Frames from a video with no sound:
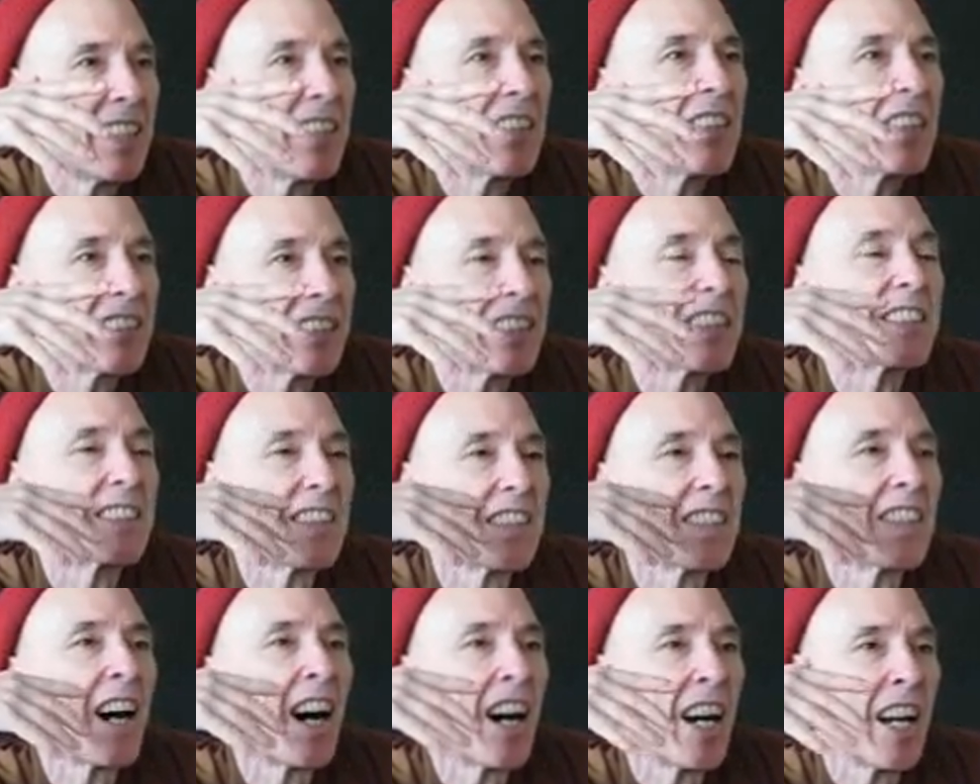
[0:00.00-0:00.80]
This is
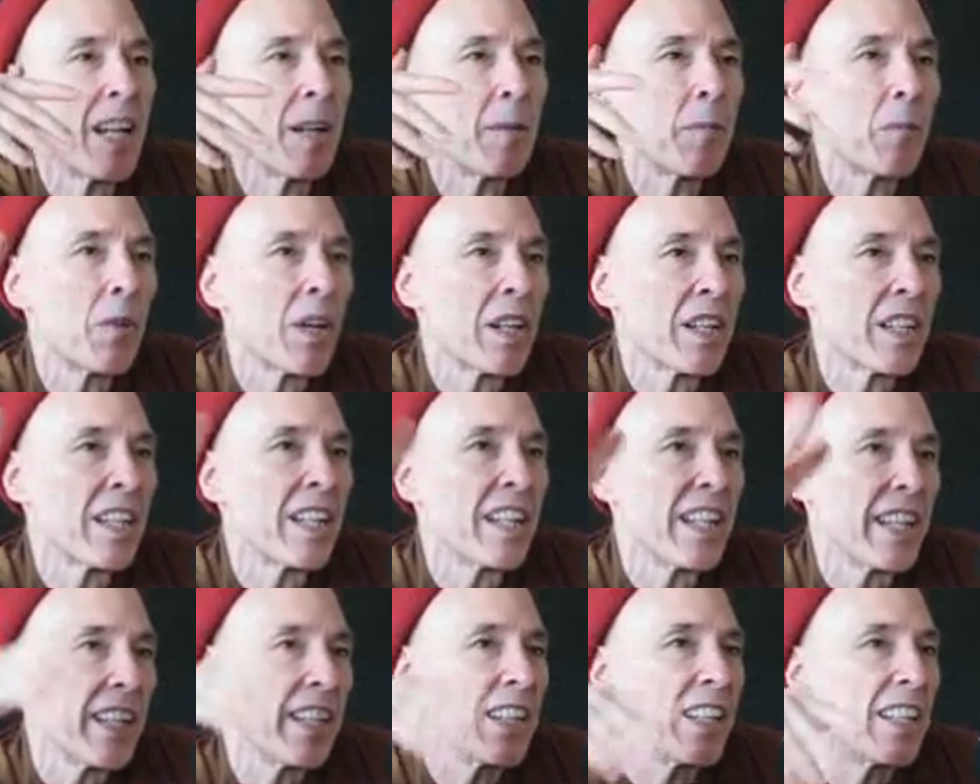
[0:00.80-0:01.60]
the time when
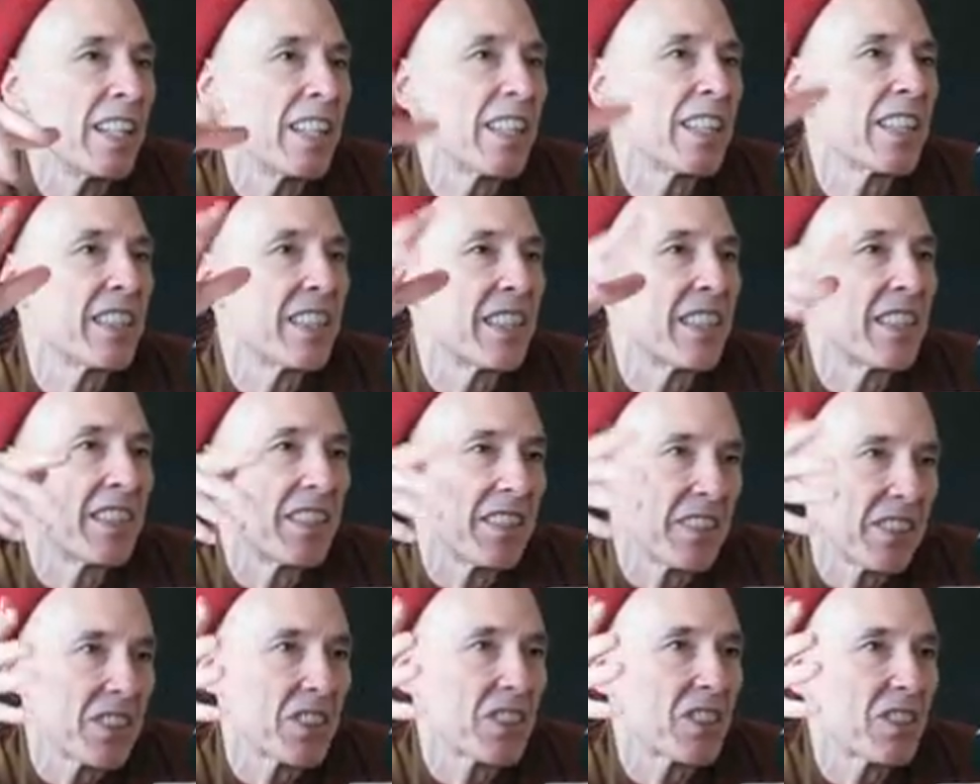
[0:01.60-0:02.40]
in
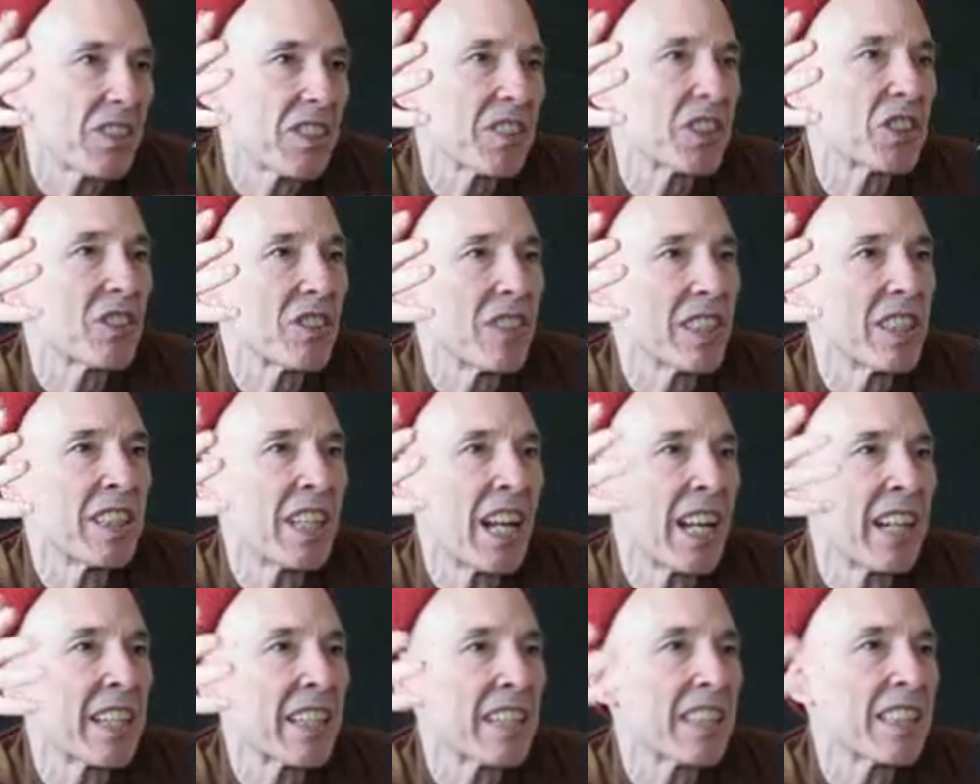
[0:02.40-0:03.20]
India, Sri
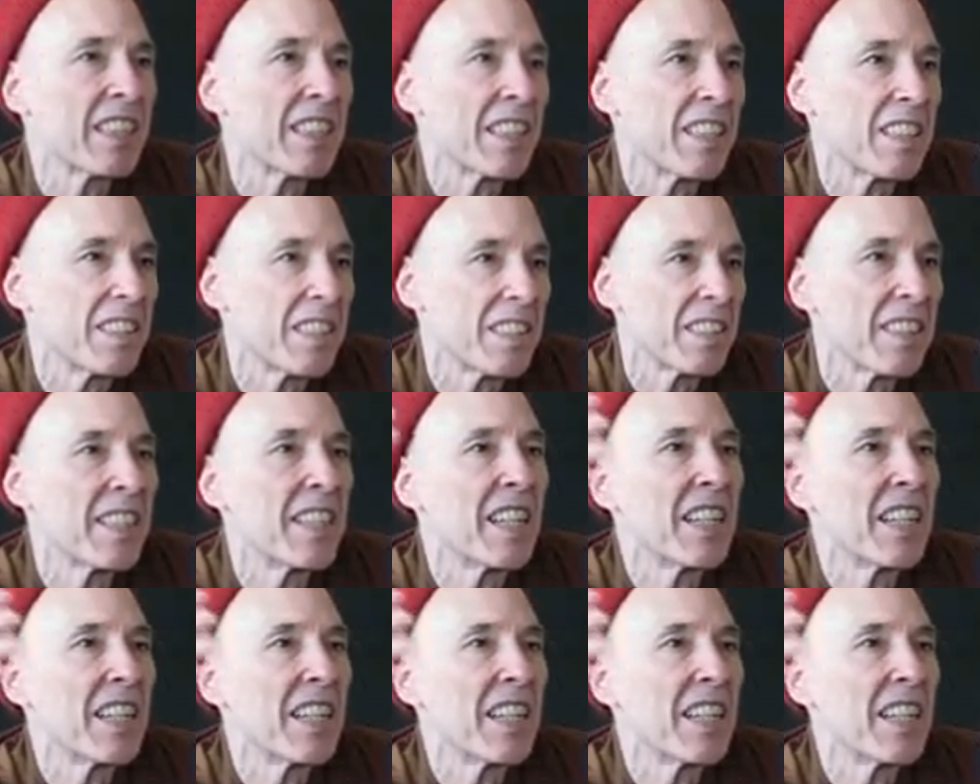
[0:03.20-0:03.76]
Lanka,